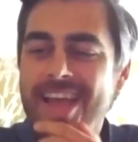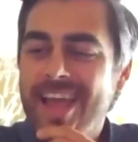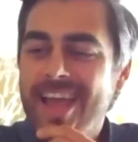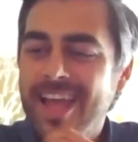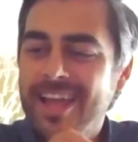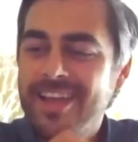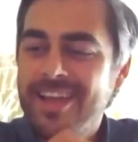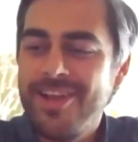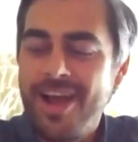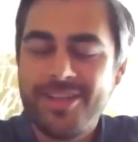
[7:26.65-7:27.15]

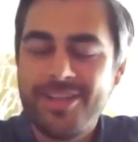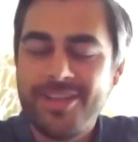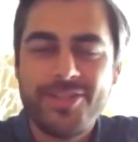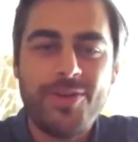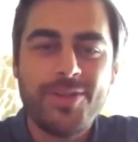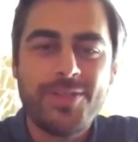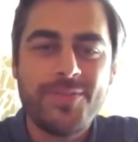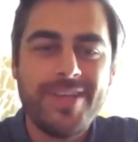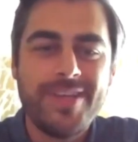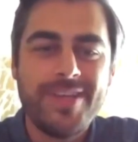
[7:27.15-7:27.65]
And, you know, I saw
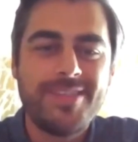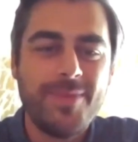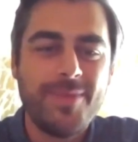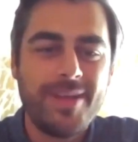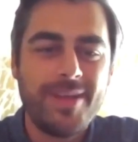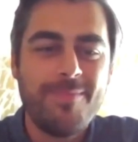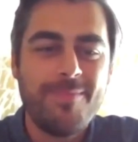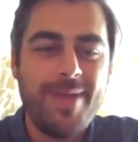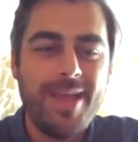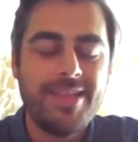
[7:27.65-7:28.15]
his face. I'm
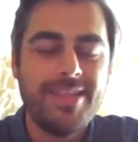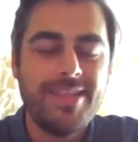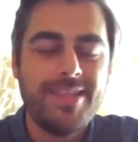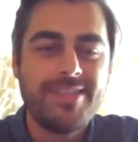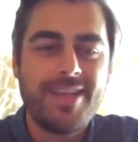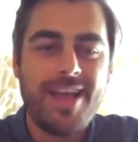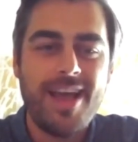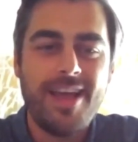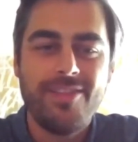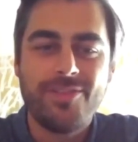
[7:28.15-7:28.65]
like, man, this
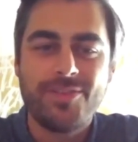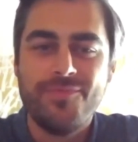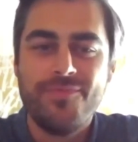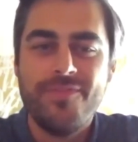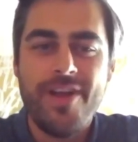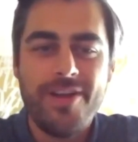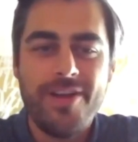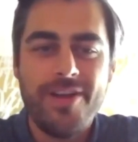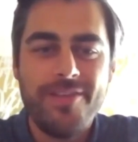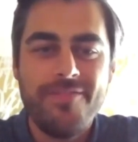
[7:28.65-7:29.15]
guy looks
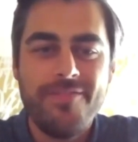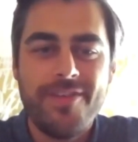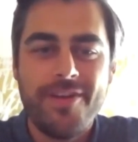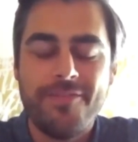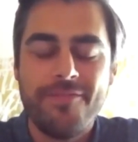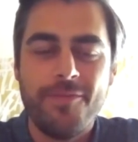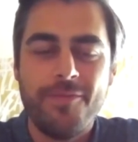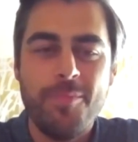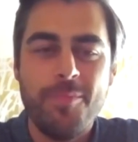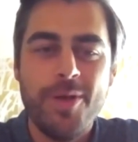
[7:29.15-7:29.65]
very, very
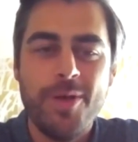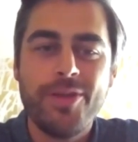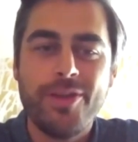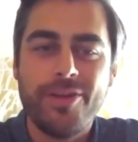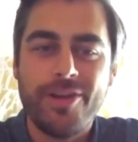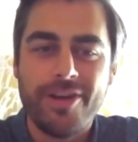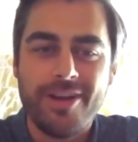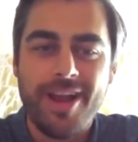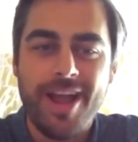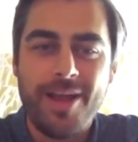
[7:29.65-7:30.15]

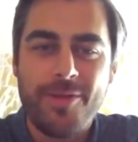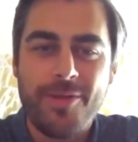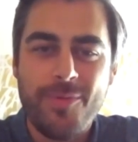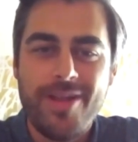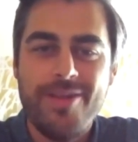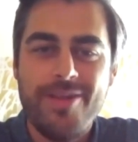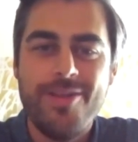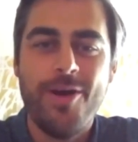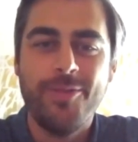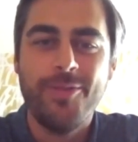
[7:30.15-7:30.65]
familiar. How do I
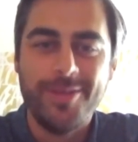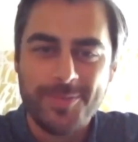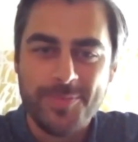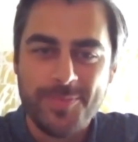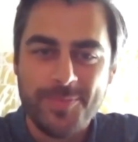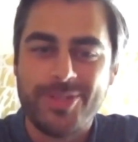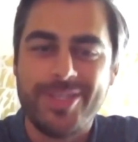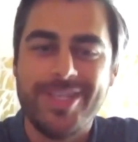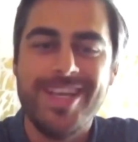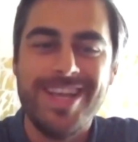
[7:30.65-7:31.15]
know this
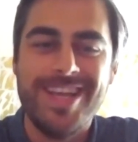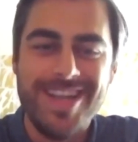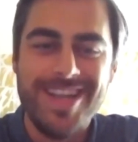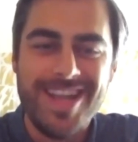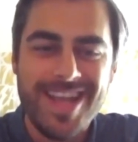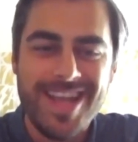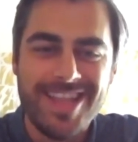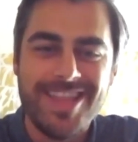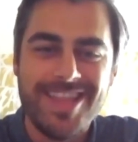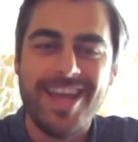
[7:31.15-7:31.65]
person?
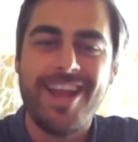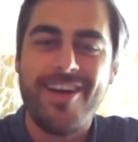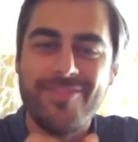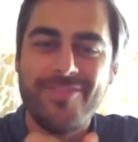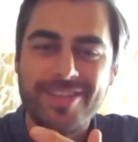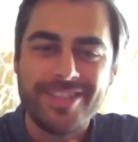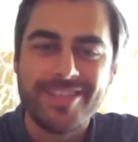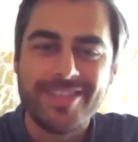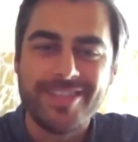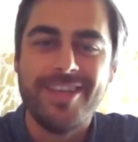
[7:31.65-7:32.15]
And then
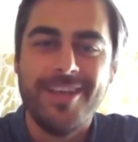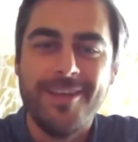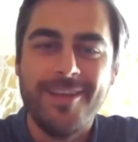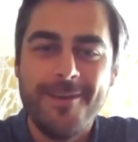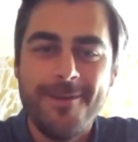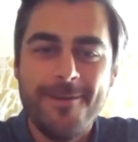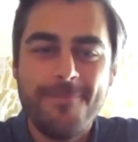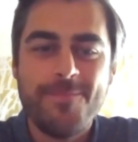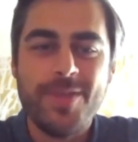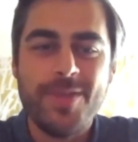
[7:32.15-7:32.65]
obviously,
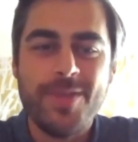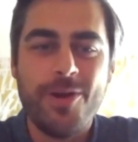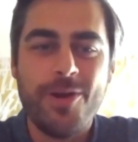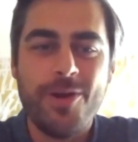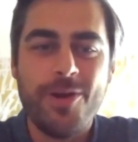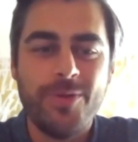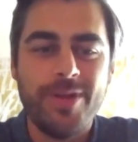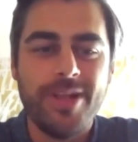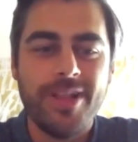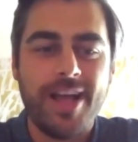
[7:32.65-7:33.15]
you know,
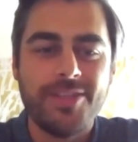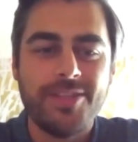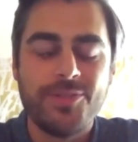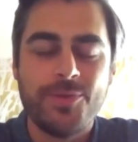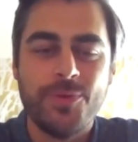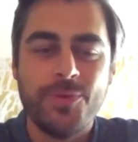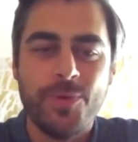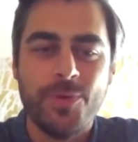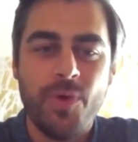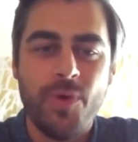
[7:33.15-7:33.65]
realized
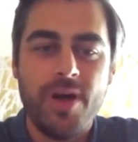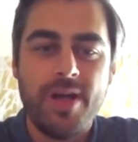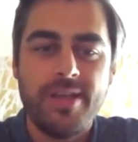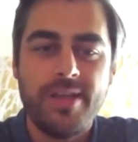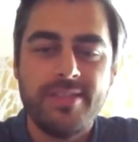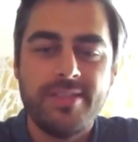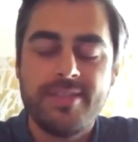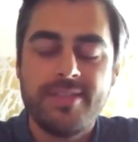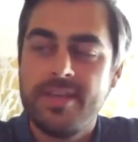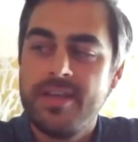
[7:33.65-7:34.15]
who it
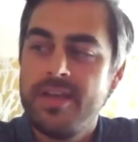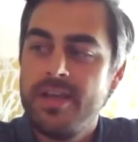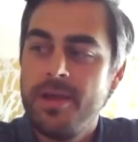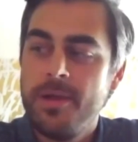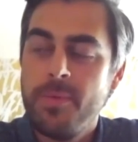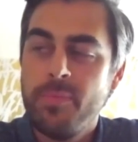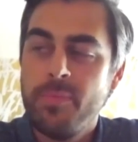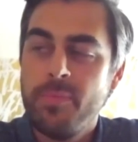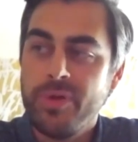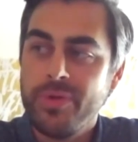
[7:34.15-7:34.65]
was,
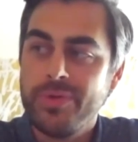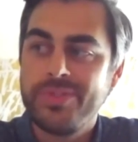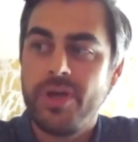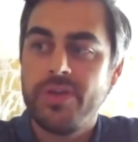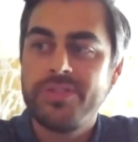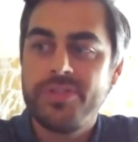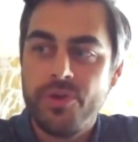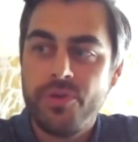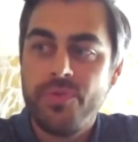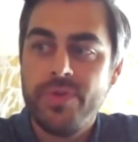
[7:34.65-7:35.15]
but it was
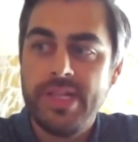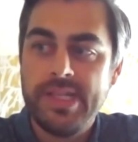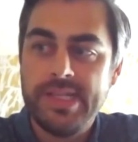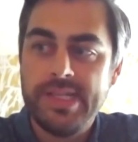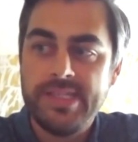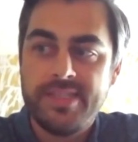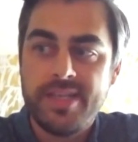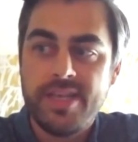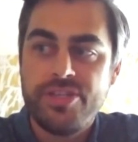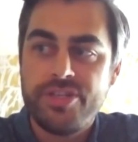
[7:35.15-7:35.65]
also a
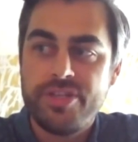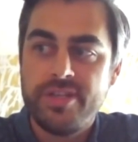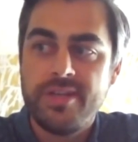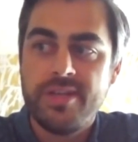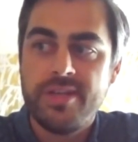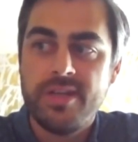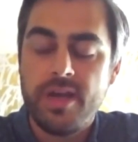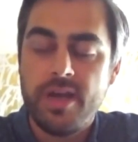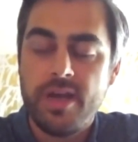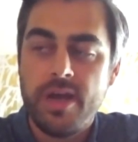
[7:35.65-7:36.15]

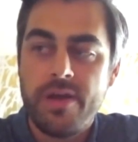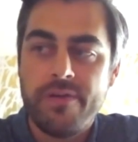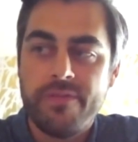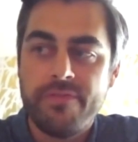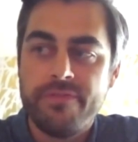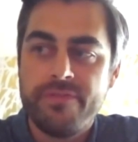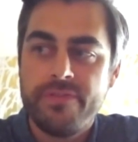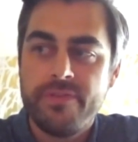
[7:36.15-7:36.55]
realization of,